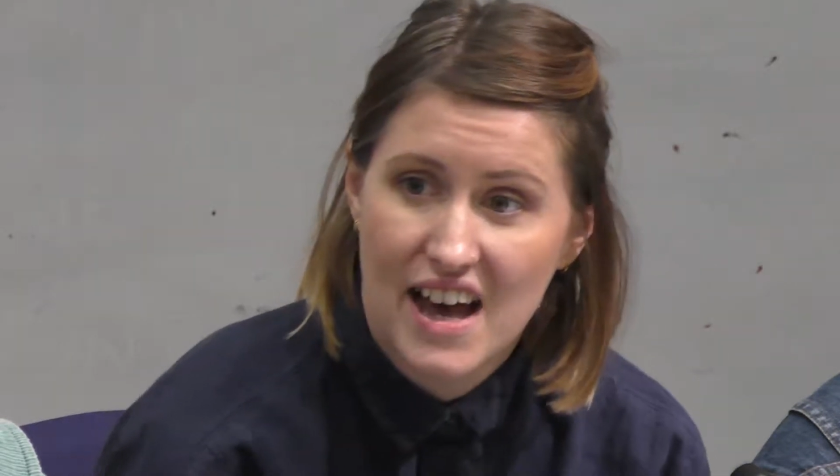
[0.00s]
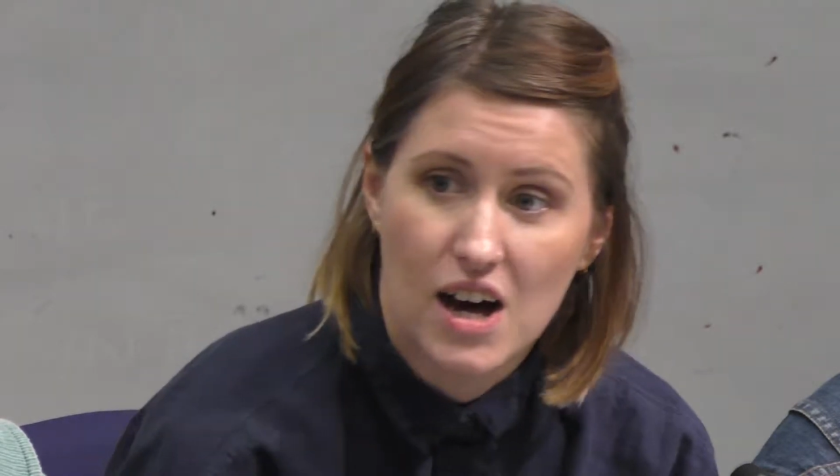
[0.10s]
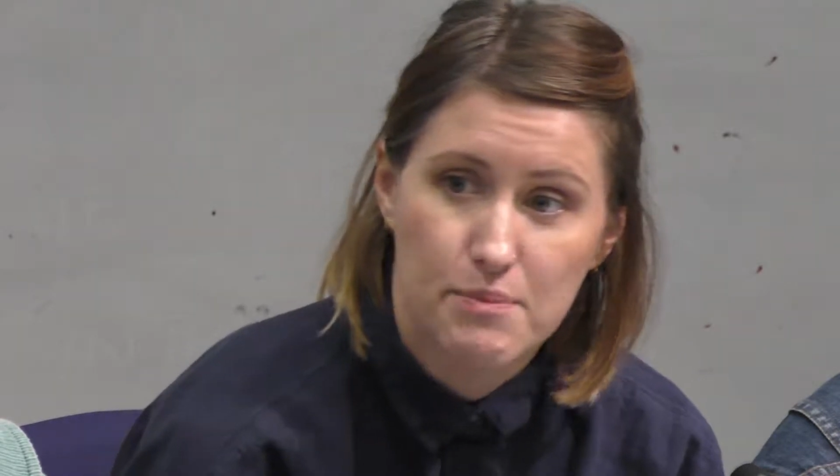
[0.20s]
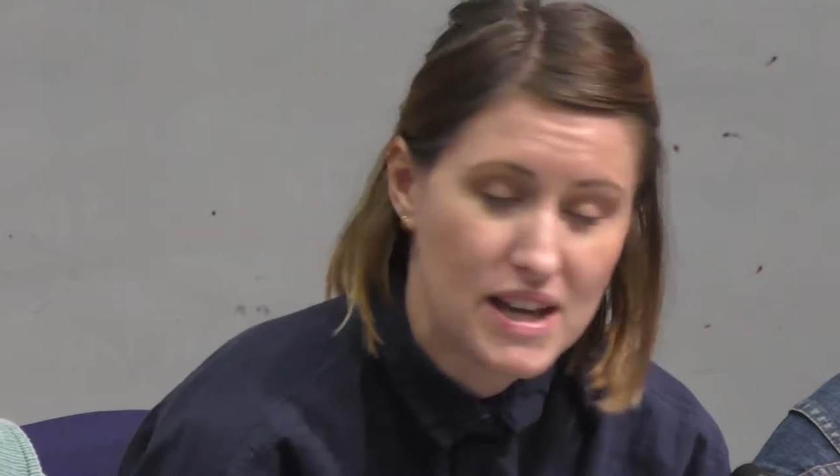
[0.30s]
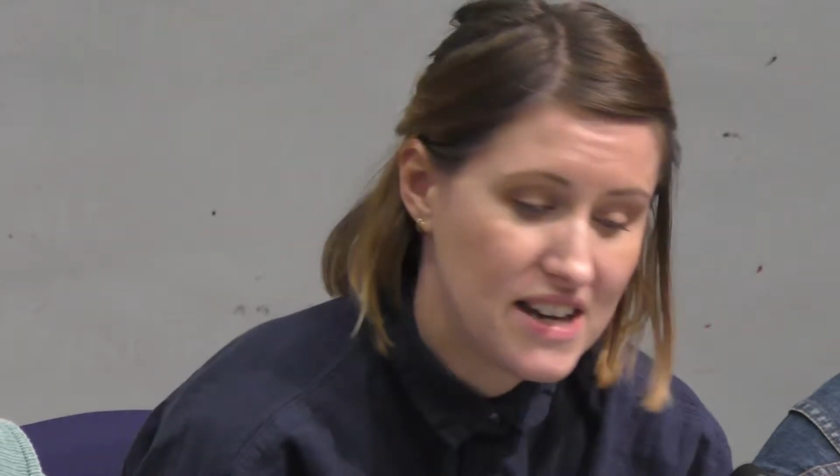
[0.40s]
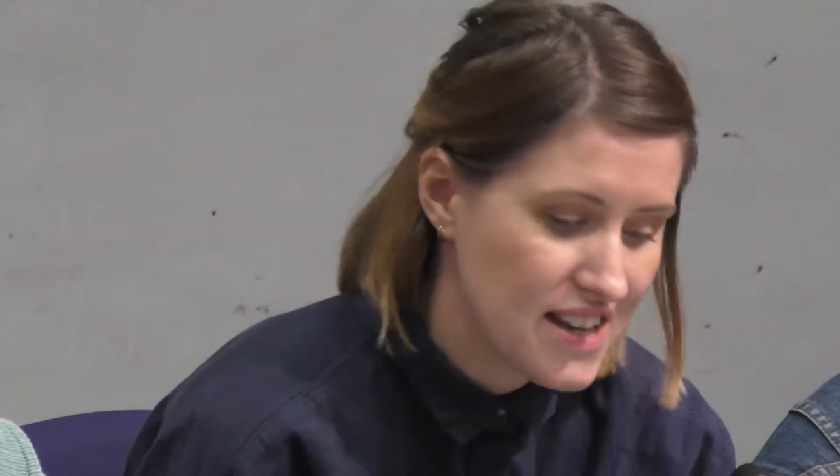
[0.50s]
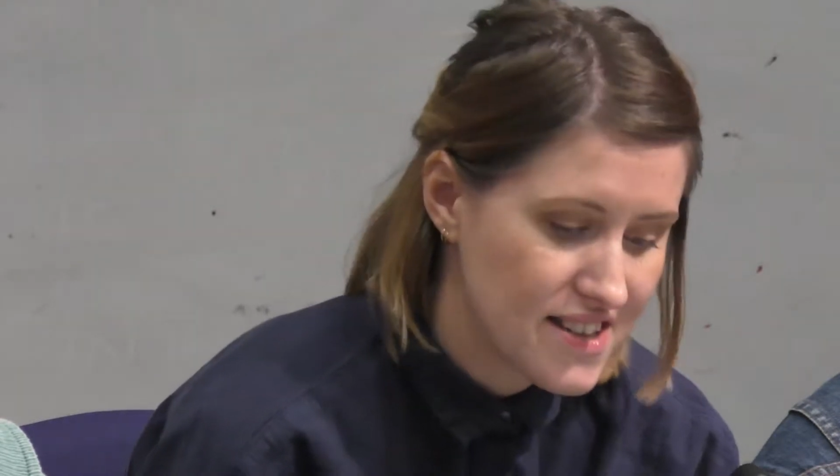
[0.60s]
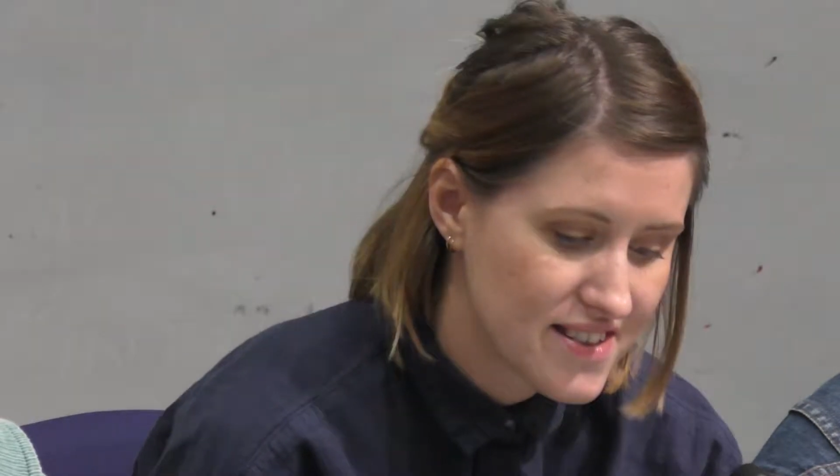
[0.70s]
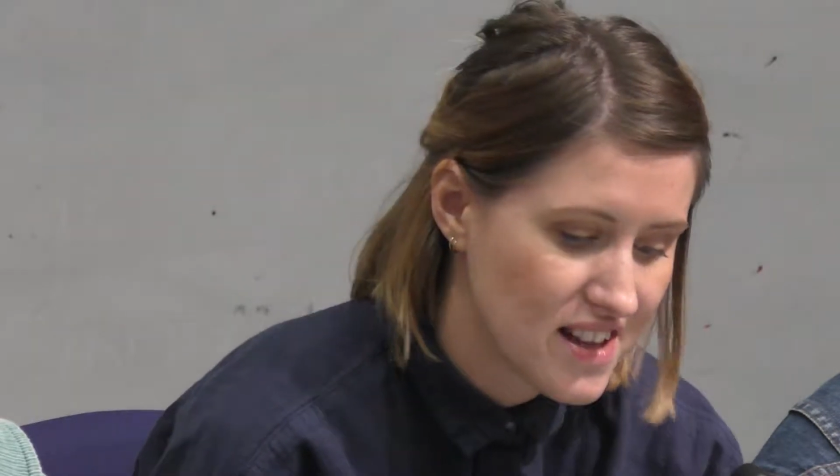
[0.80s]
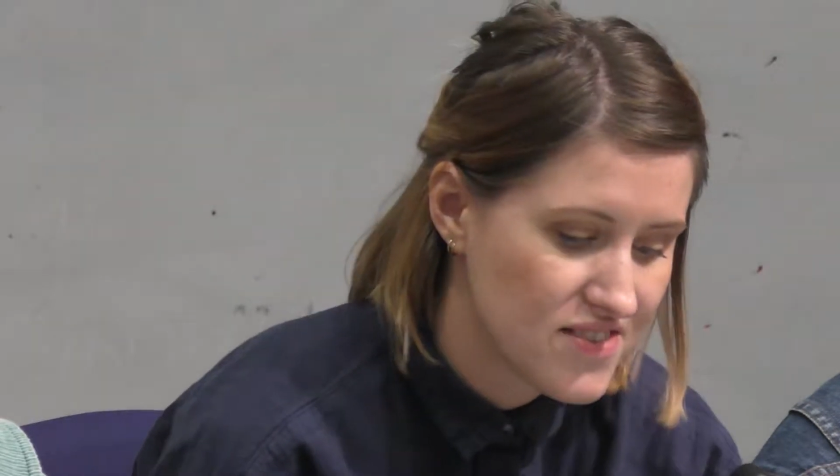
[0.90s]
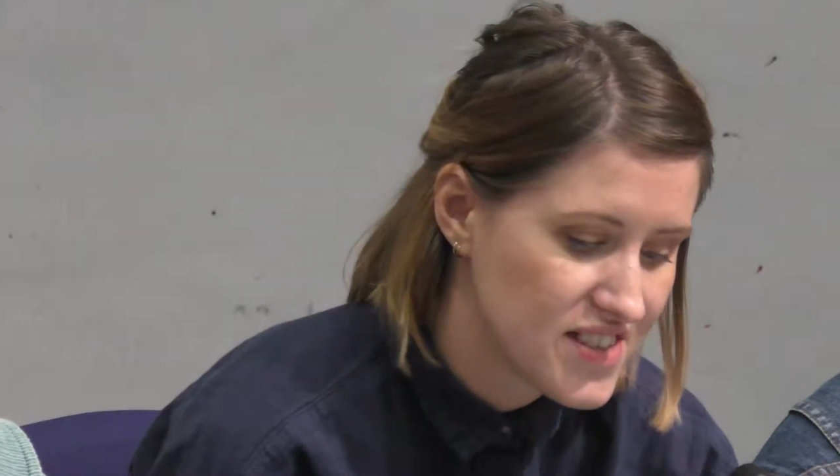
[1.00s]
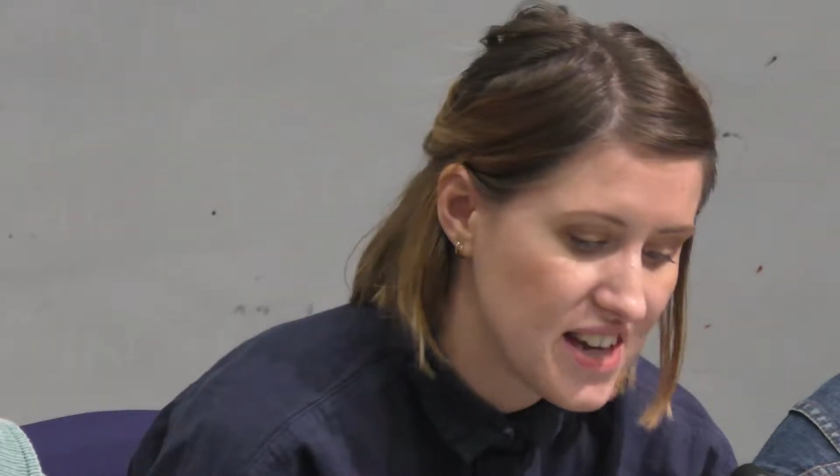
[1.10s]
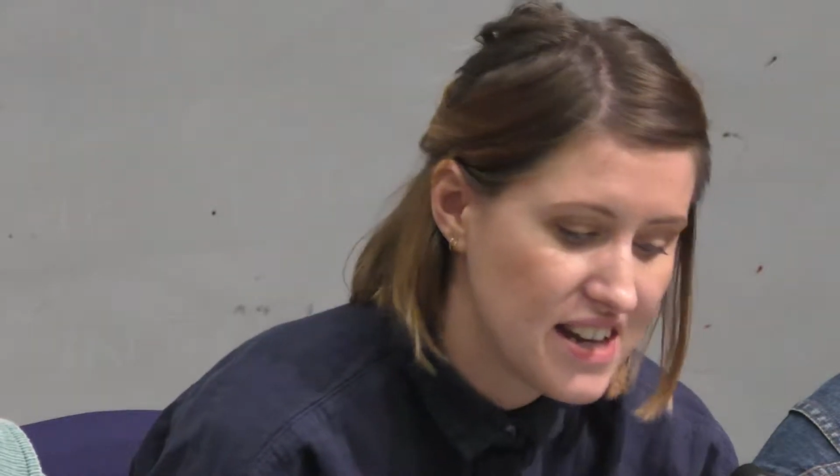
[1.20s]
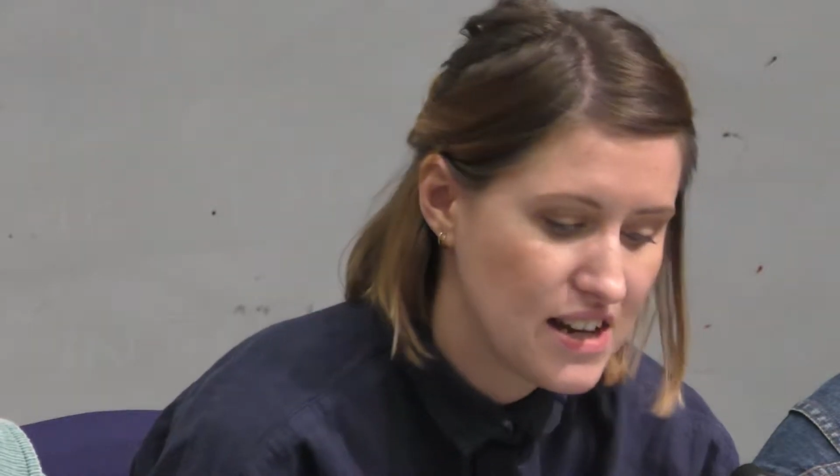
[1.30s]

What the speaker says: up in East London,